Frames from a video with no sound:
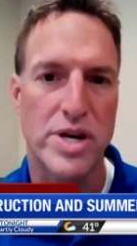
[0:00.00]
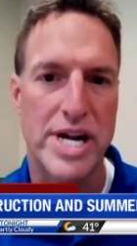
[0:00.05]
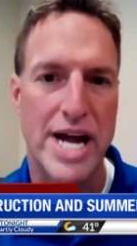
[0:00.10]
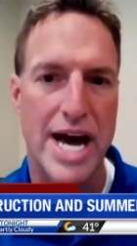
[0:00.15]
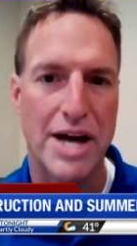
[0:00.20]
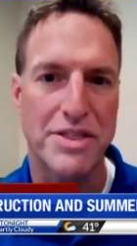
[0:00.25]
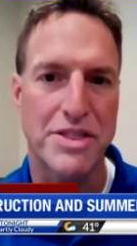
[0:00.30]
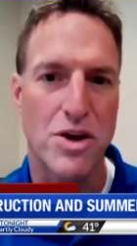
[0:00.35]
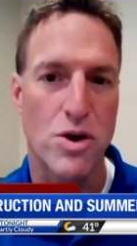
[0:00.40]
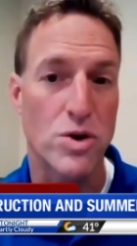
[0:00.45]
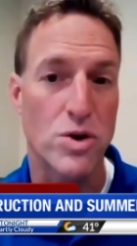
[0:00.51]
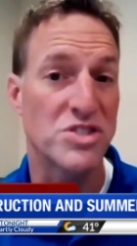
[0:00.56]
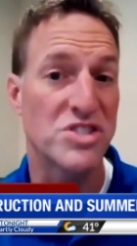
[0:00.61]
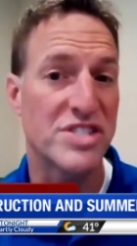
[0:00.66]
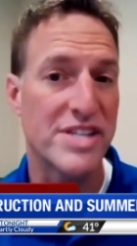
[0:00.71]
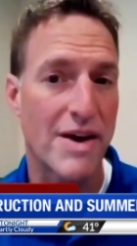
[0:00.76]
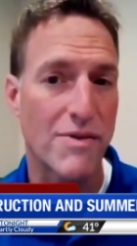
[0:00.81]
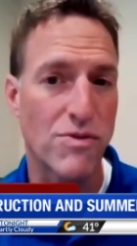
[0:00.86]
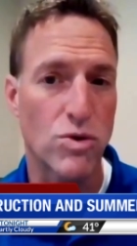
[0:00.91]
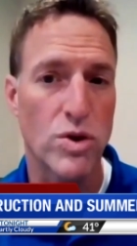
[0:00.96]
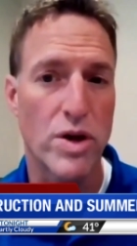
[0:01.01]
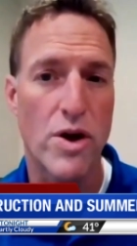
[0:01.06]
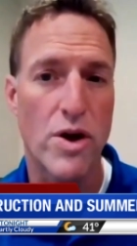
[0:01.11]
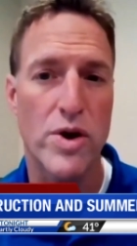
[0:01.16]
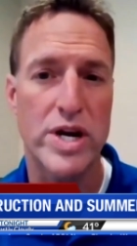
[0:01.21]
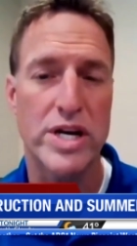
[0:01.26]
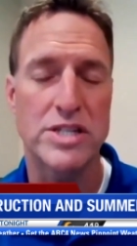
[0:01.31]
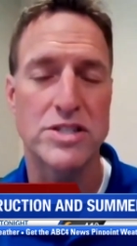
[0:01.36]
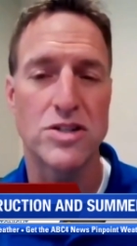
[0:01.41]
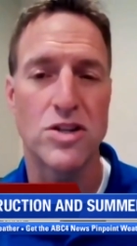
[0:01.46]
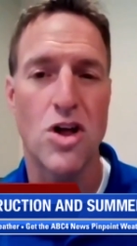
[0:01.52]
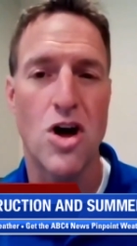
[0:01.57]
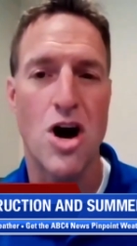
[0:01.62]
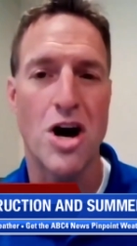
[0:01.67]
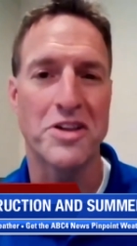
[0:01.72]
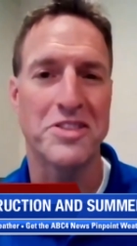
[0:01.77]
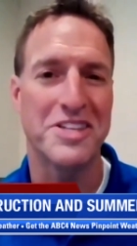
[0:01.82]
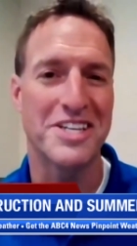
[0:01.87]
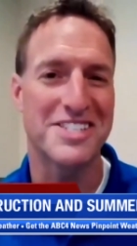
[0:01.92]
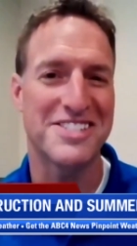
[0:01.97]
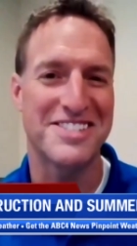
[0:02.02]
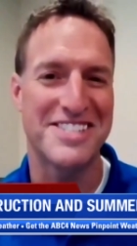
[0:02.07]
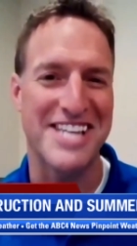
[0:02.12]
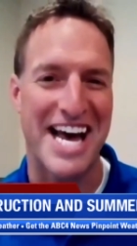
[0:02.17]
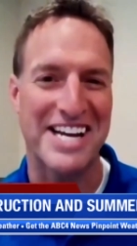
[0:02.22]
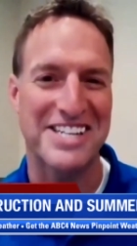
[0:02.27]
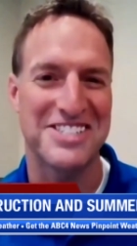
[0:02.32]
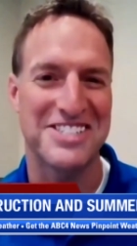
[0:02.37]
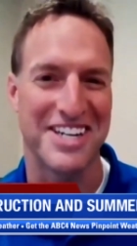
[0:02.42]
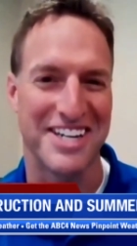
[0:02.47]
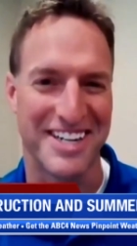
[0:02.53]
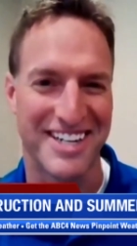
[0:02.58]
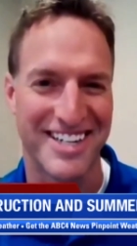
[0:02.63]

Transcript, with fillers: out there in several areas along this section.